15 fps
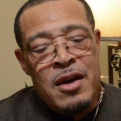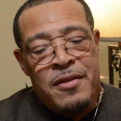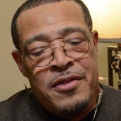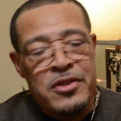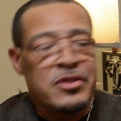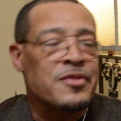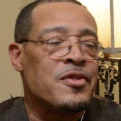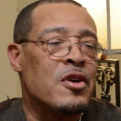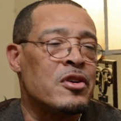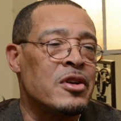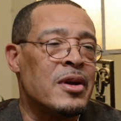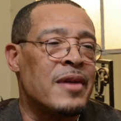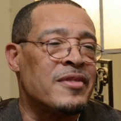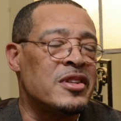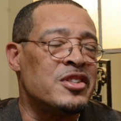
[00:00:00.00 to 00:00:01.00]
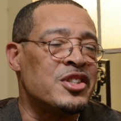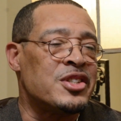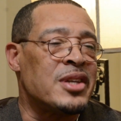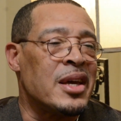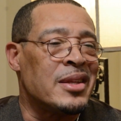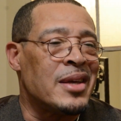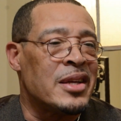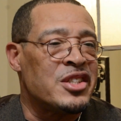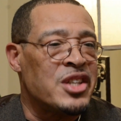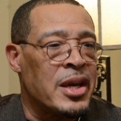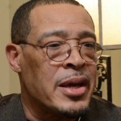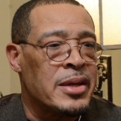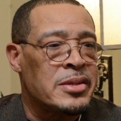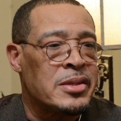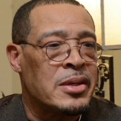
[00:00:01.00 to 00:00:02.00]
First of all, you have to just take that
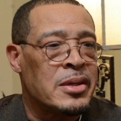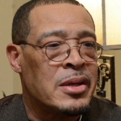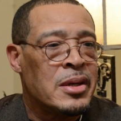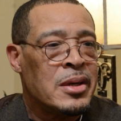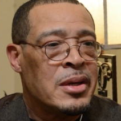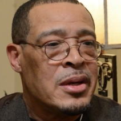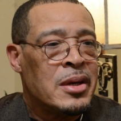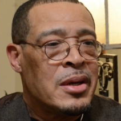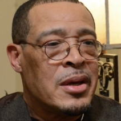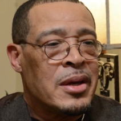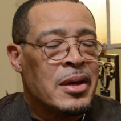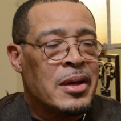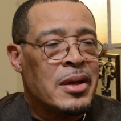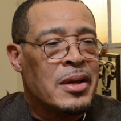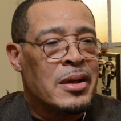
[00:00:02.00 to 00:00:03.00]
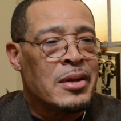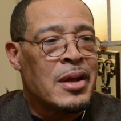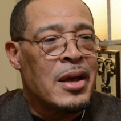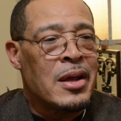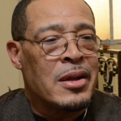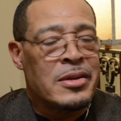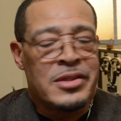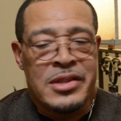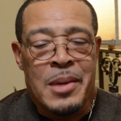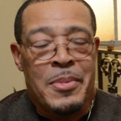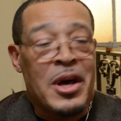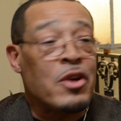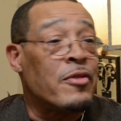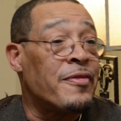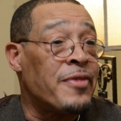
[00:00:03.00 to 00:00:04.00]
chance and step
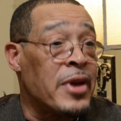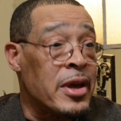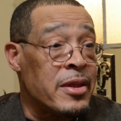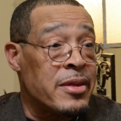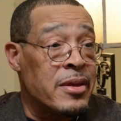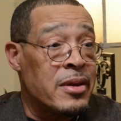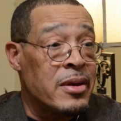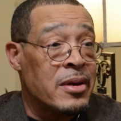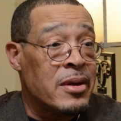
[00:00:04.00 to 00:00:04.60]
out on faith.